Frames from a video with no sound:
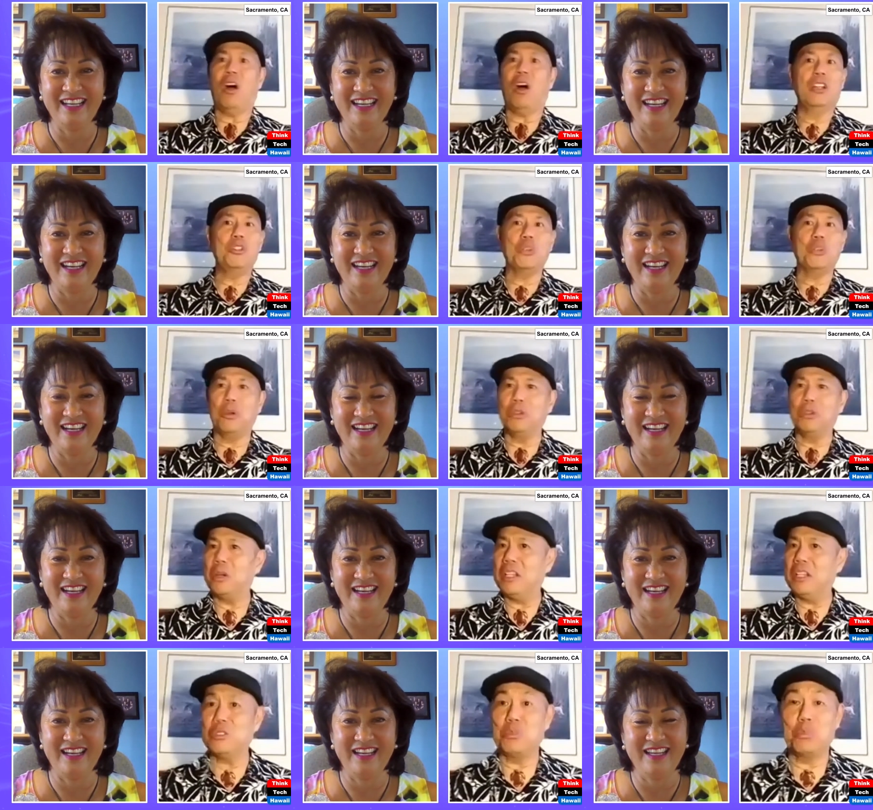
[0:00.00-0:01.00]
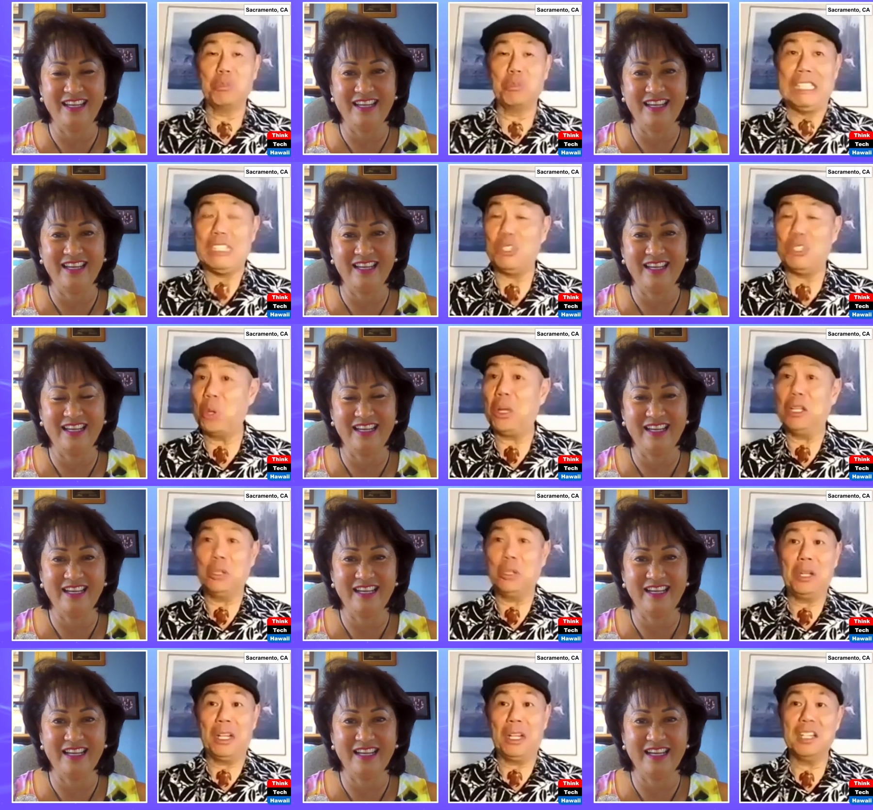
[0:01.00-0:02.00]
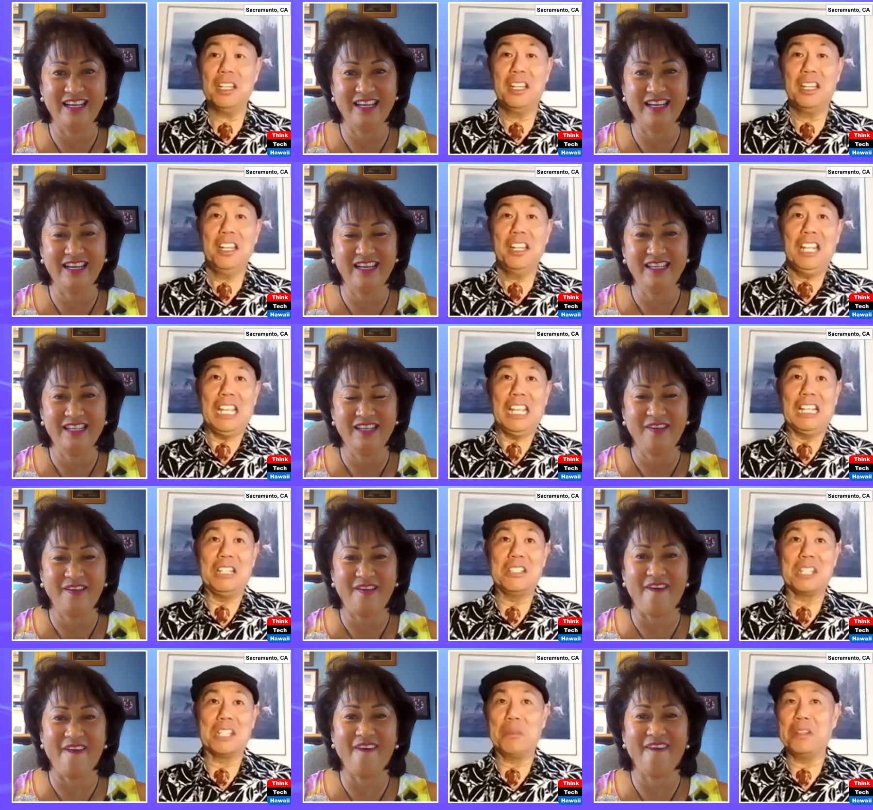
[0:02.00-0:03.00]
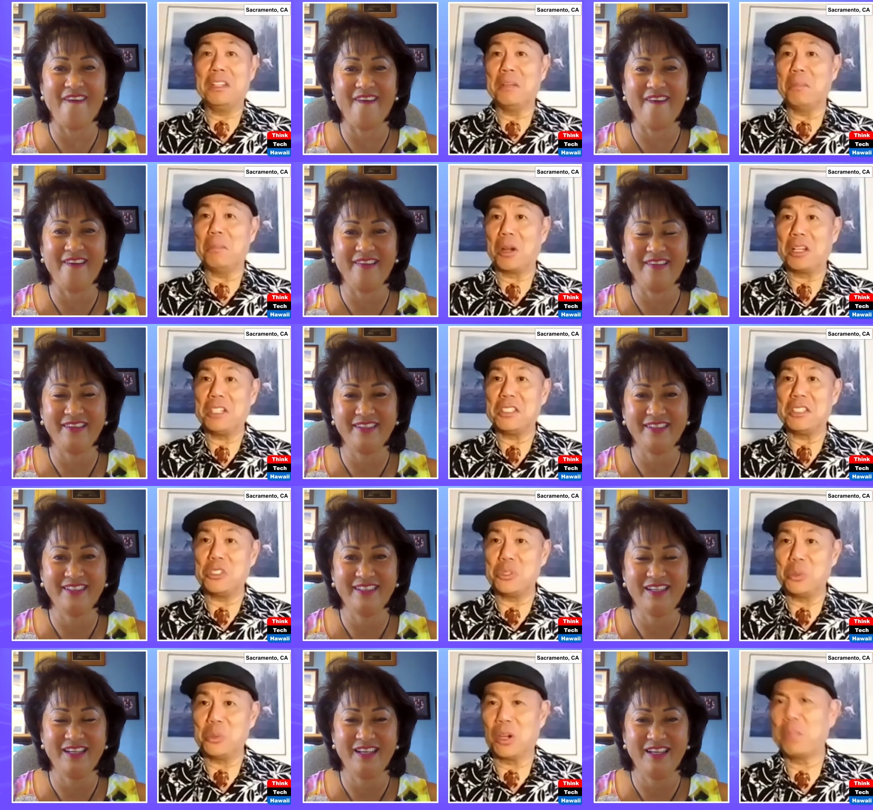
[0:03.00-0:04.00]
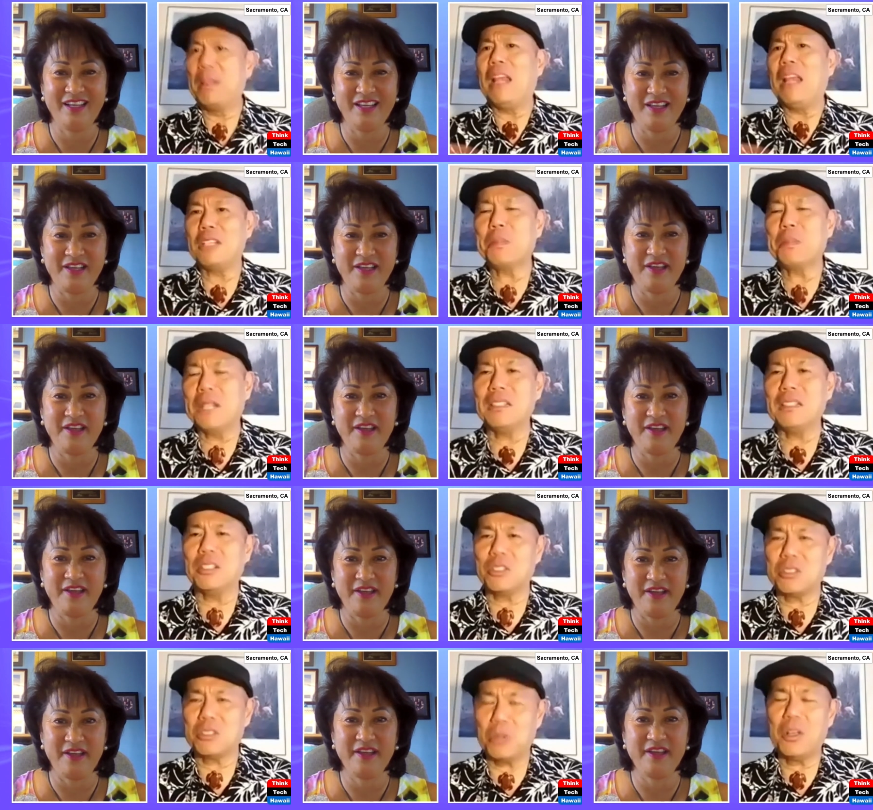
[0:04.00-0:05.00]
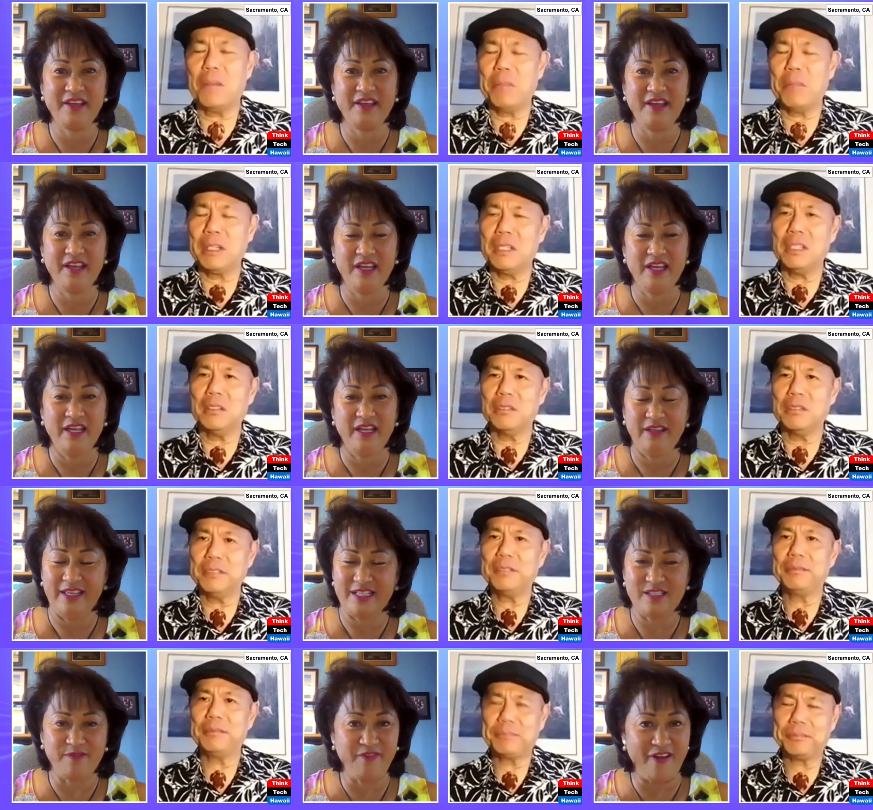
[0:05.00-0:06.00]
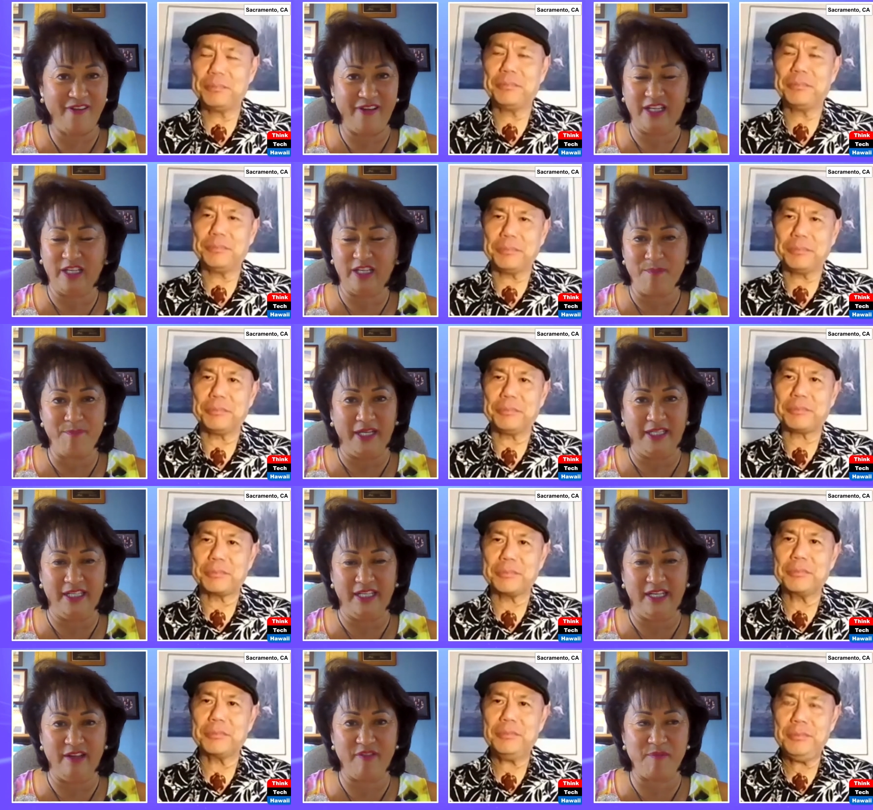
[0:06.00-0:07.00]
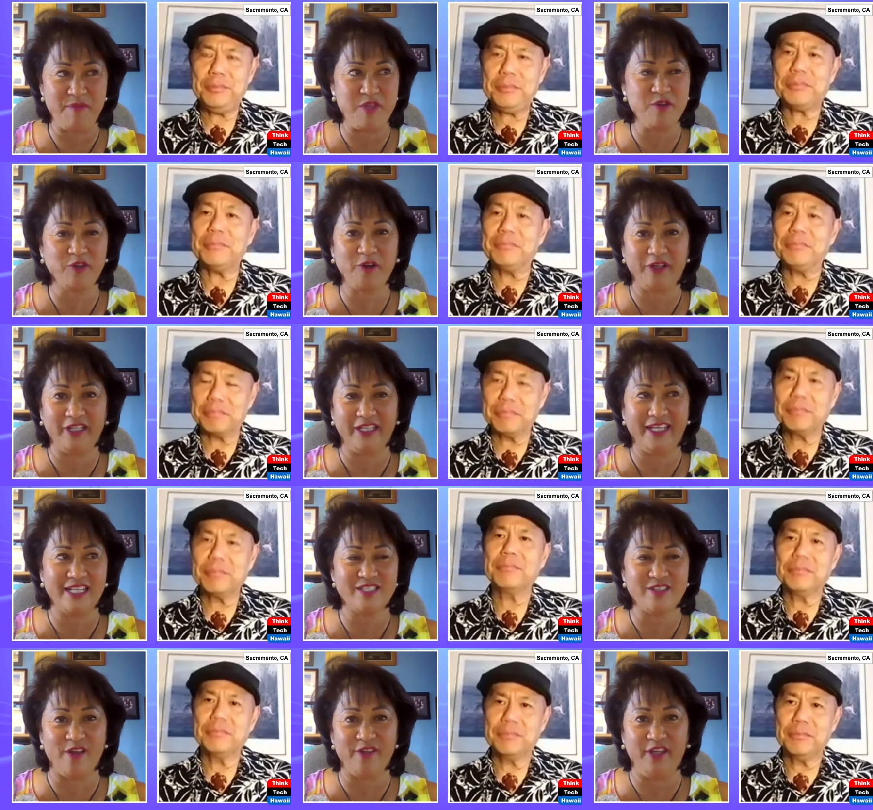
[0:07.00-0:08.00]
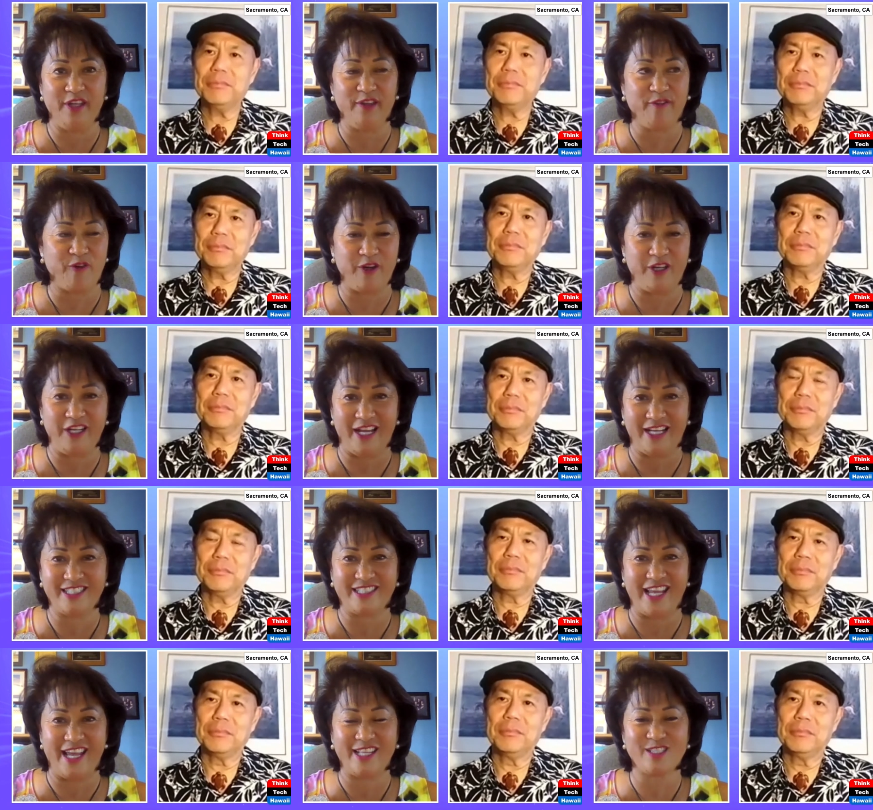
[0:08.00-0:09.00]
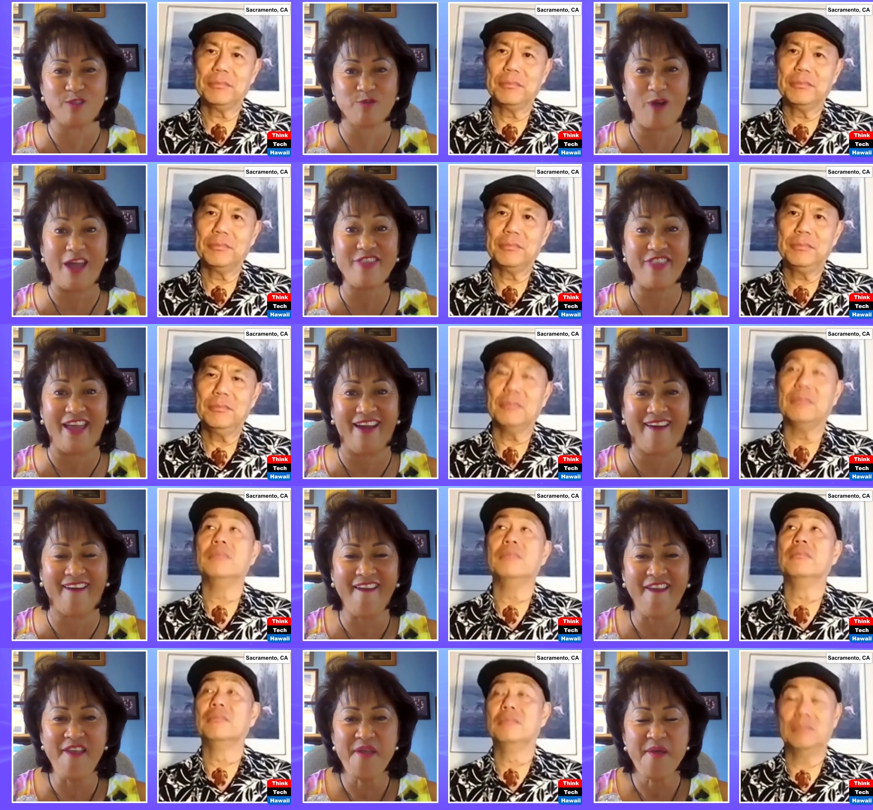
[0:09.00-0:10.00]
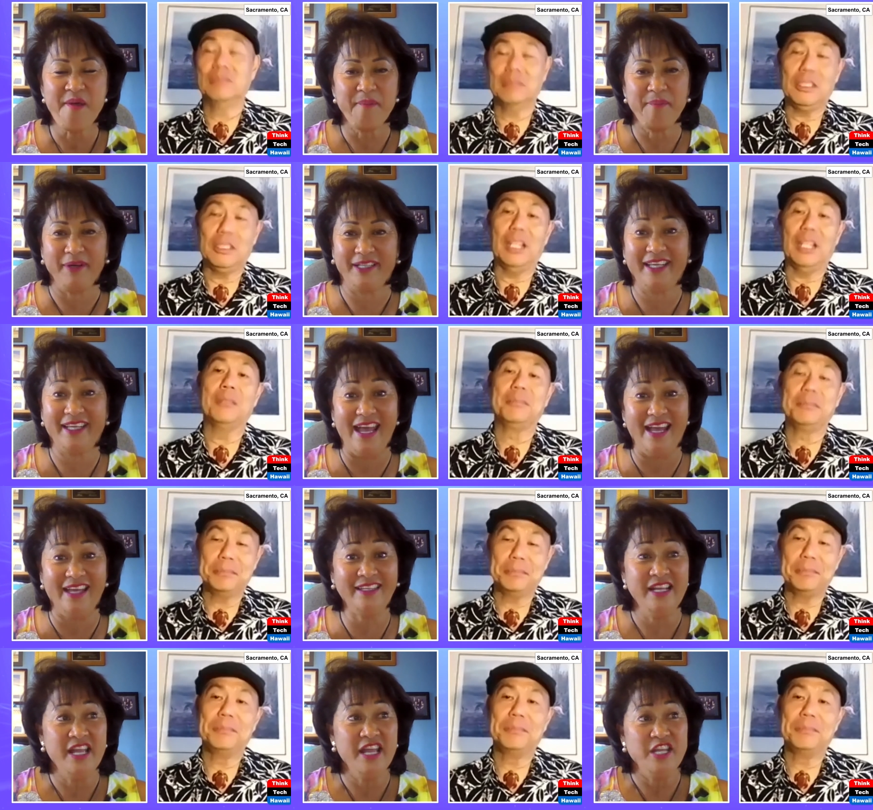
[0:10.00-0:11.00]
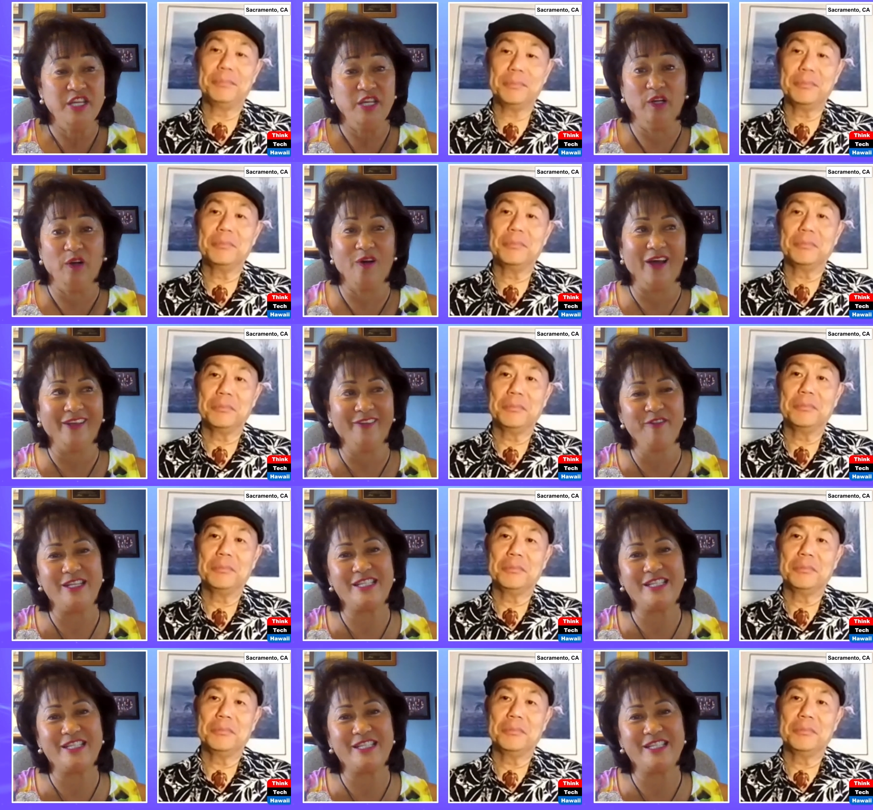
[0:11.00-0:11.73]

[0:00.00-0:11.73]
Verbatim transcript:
Speaker 1: all on your own. There is really no aloha in some of the markets that you work, just because it's so competitive.
Speaker 2: It's very competitive. I mean, you're going against all the other 49 states right there. But again, you know, and